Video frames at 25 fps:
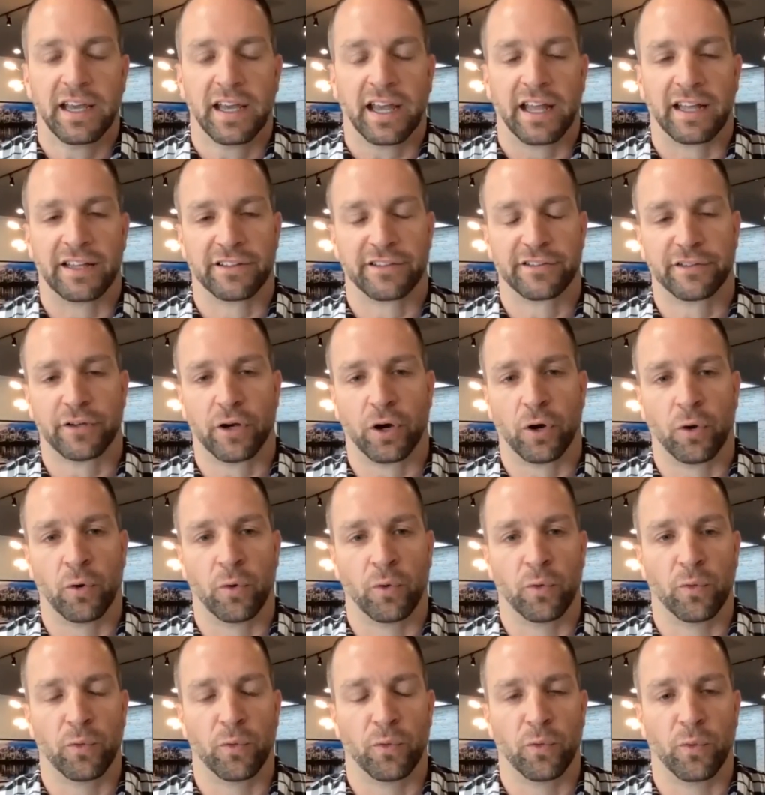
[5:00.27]
And
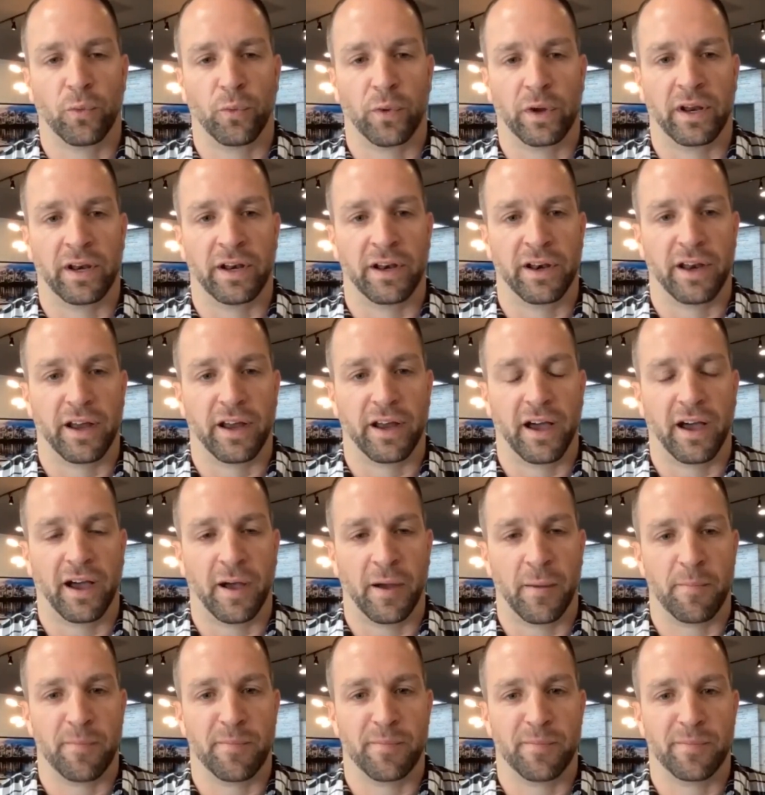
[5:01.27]
so when,
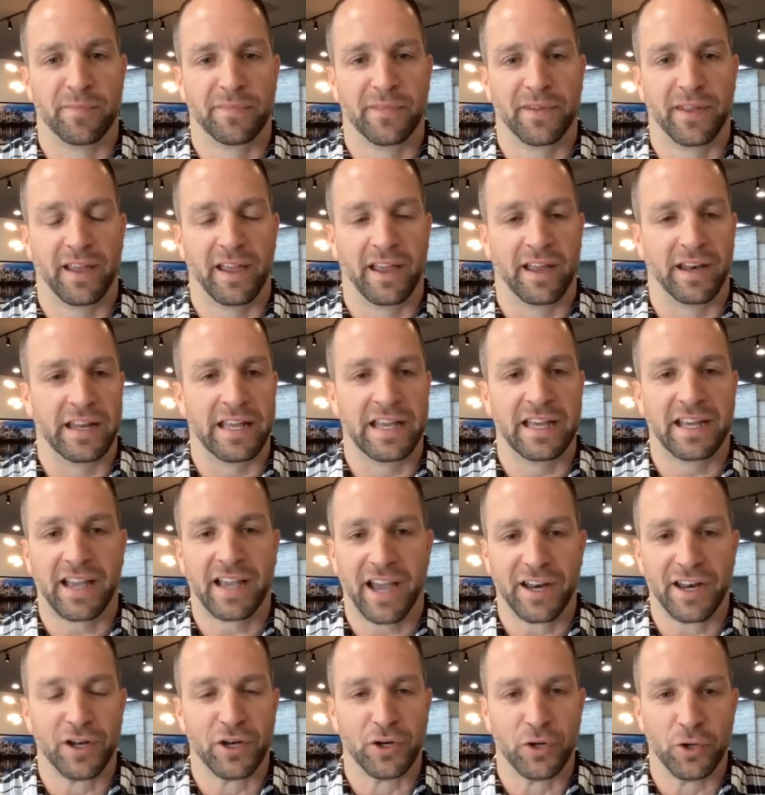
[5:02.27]
and he
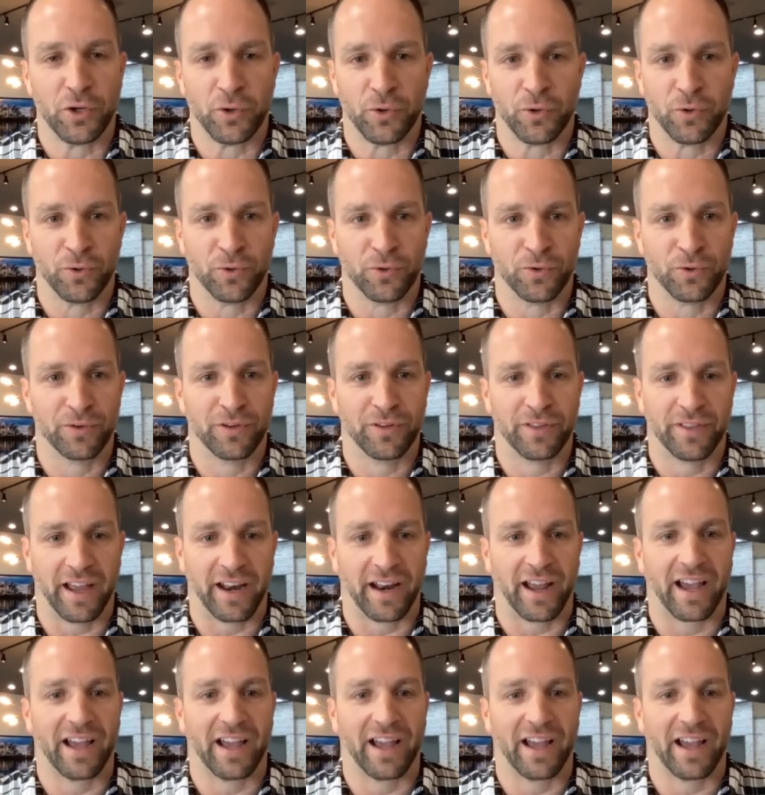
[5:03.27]
kind of knew that